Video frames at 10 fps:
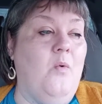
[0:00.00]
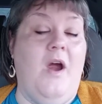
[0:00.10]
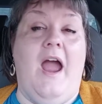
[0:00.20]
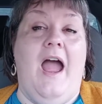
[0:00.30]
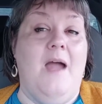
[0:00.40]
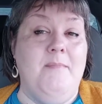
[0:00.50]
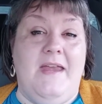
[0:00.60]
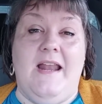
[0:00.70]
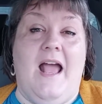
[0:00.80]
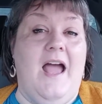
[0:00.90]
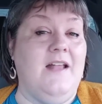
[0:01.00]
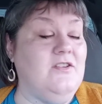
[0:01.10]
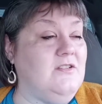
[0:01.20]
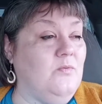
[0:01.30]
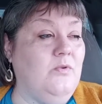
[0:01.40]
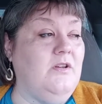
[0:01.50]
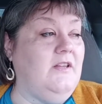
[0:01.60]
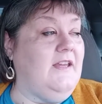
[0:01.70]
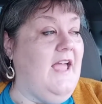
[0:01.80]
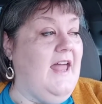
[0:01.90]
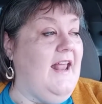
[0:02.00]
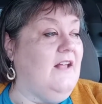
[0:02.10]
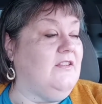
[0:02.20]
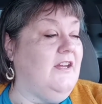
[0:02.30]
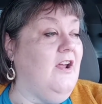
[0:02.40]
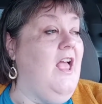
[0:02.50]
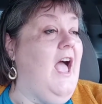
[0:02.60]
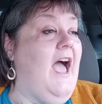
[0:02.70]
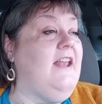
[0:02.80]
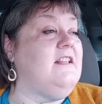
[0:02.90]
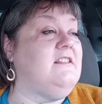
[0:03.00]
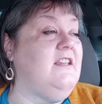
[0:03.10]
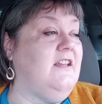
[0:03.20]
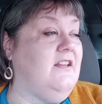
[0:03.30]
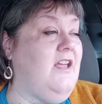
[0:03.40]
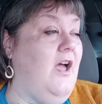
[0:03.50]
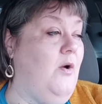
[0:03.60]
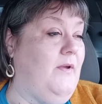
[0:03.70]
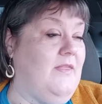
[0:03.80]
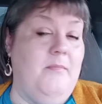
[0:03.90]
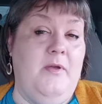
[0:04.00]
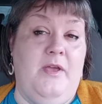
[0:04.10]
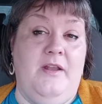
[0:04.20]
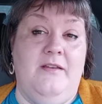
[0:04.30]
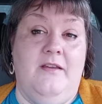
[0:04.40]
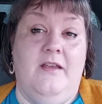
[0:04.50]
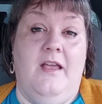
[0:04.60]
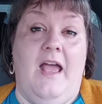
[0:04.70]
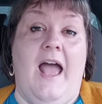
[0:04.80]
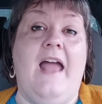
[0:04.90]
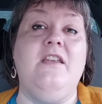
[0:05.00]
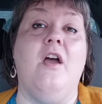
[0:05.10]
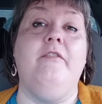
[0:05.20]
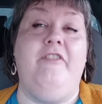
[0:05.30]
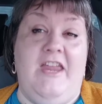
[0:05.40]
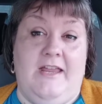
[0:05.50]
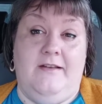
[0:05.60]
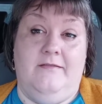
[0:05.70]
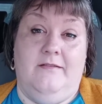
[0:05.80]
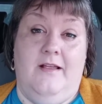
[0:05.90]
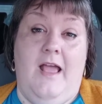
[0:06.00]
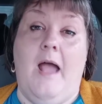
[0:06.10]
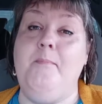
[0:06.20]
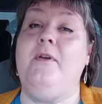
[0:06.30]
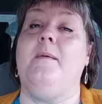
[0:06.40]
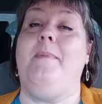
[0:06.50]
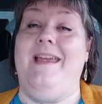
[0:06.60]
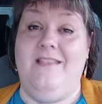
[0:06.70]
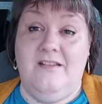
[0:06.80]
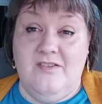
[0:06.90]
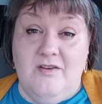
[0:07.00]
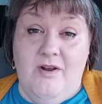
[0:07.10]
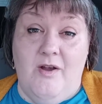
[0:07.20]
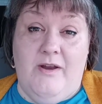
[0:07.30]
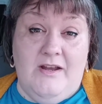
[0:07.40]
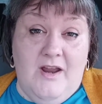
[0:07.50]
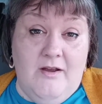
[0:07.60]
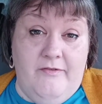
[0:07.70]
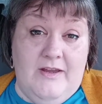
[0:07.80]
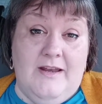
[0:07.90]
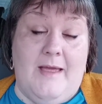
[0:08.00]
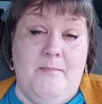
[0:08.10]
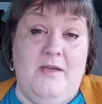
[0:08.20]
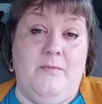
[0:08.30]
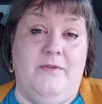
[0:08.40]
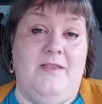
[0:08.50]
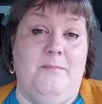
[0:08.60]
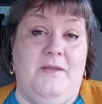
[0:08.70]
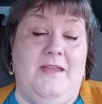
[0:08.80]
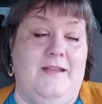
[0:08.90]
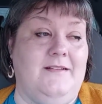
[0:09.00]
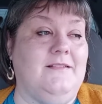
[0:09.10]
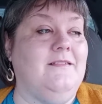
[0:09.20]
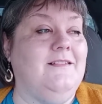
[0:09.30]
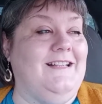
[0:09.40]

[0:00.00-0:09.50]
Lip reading: where, I mean, I just really got out there. I didn't stick a toe in the mud. I dove in. I put a bathing suit on and dove in that mud with them pigs.